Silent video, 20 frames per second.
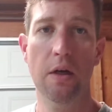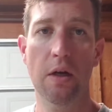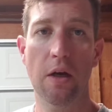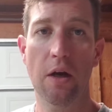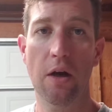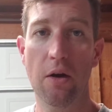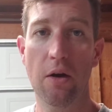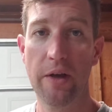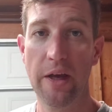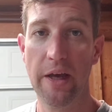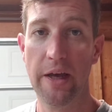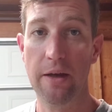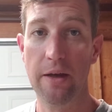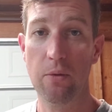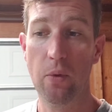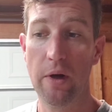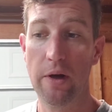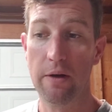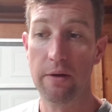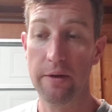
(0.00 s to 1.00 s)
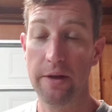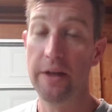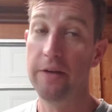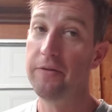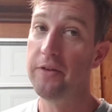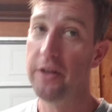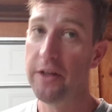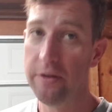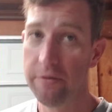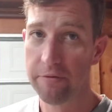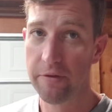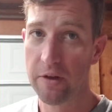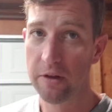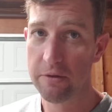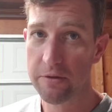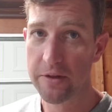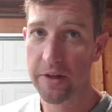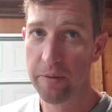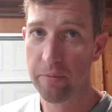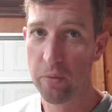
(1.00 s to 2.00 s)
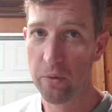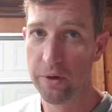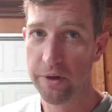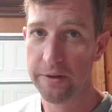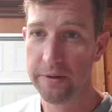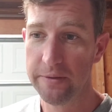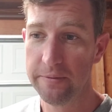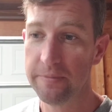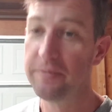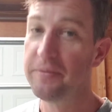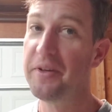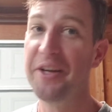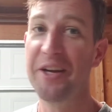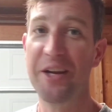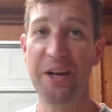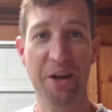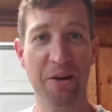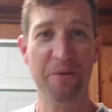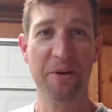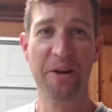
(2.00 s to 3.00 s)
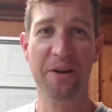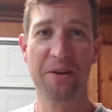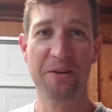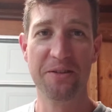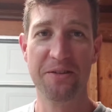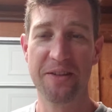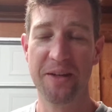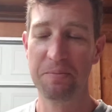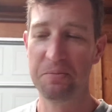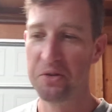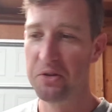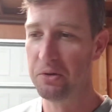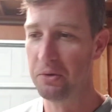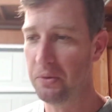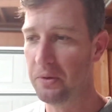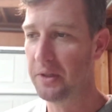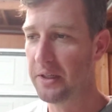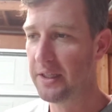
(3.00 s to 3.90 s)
Okay, well, if you didn't follow step one, here we are in step two.